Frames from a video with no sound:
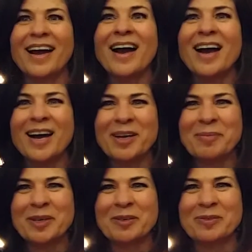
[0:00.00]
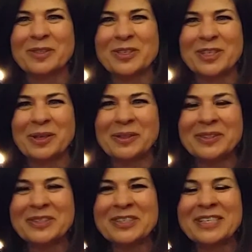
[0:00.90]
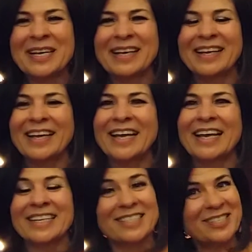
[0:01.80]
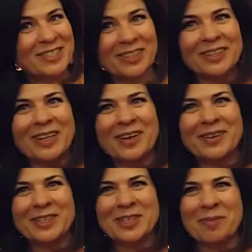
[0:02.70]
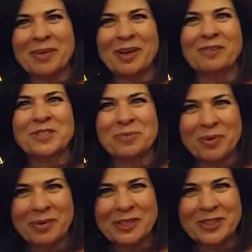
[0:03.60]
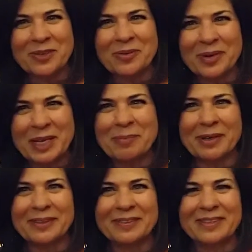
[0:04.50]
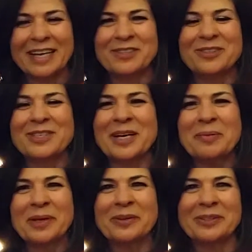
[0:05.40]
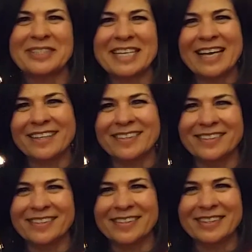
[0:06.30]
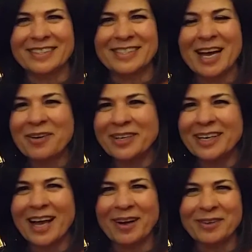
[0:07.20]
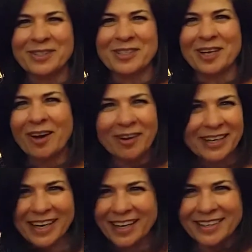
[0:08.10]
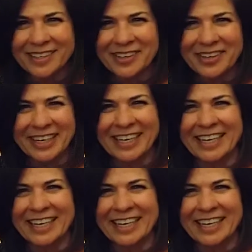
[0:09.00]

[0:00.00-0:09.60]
Hi, beautiful souls, and still on the topic of spiritual rebirth, and today we're going to tackle down in our dark and under,